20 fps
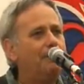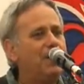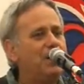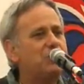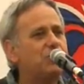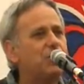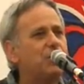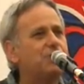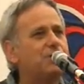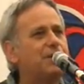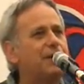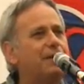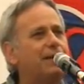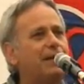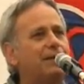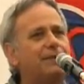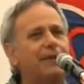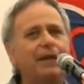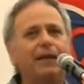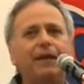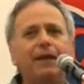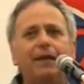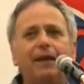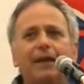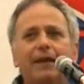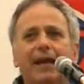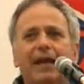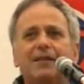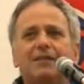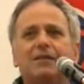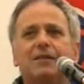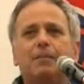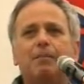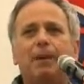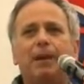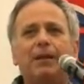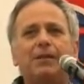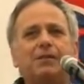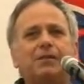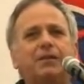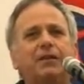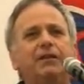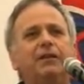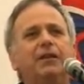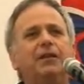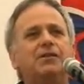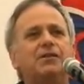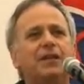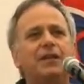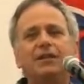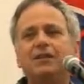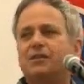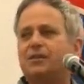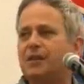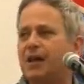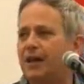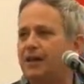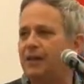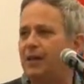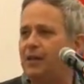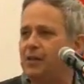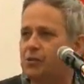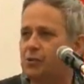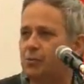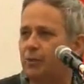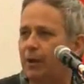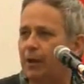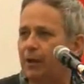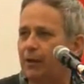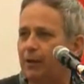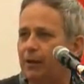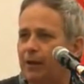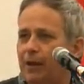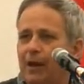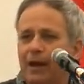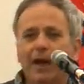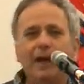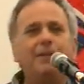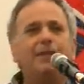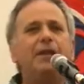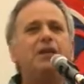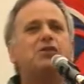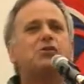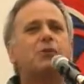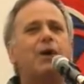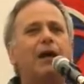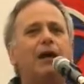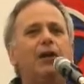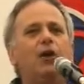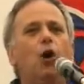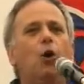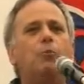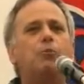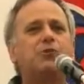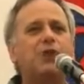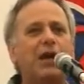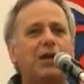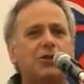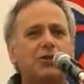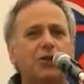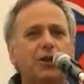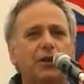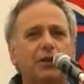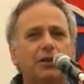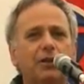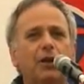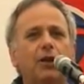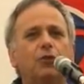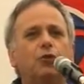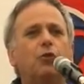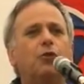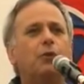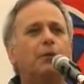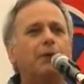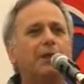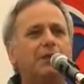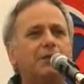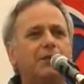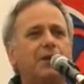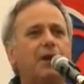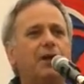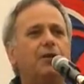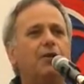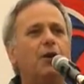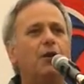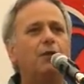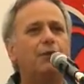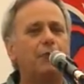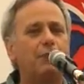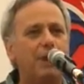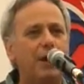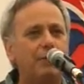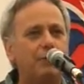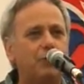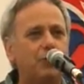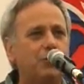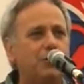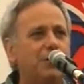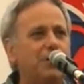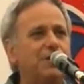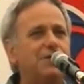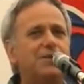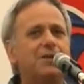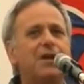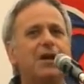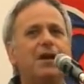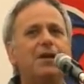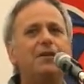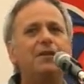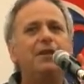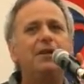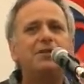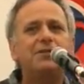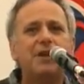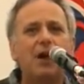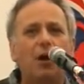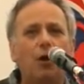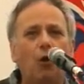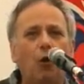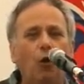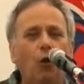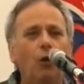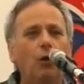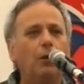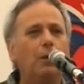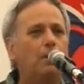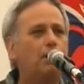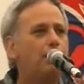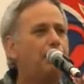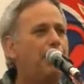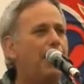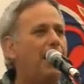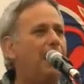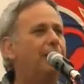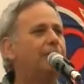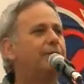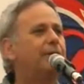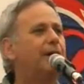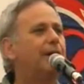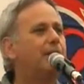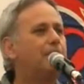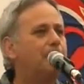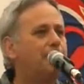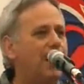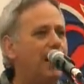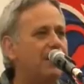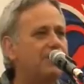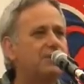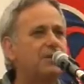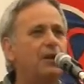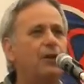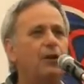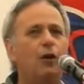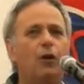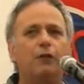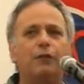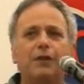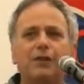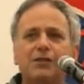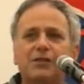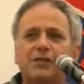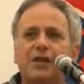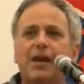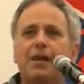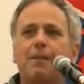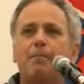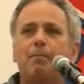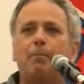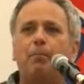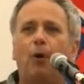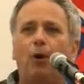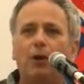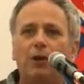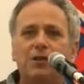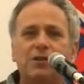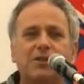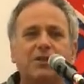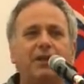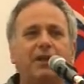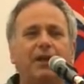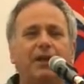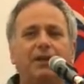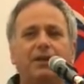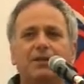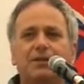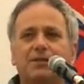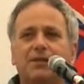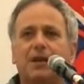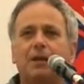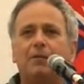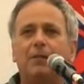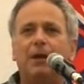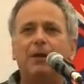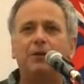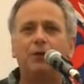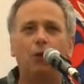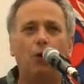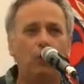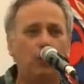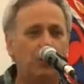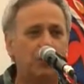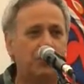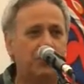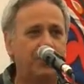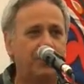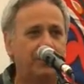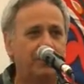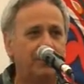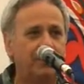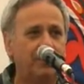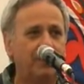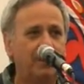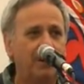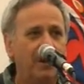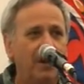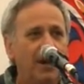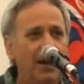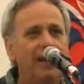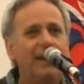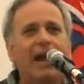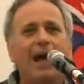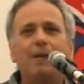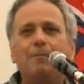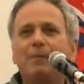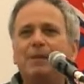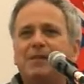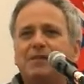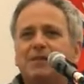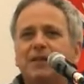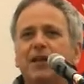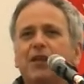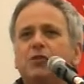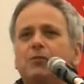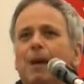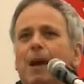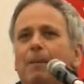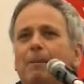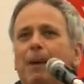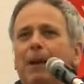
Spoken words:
measures that are taken against the Palestinians inside Israel and the Israeli objection to the return of the refugees. These are all part and parcel of the same policy and the same ideology. And I beseech my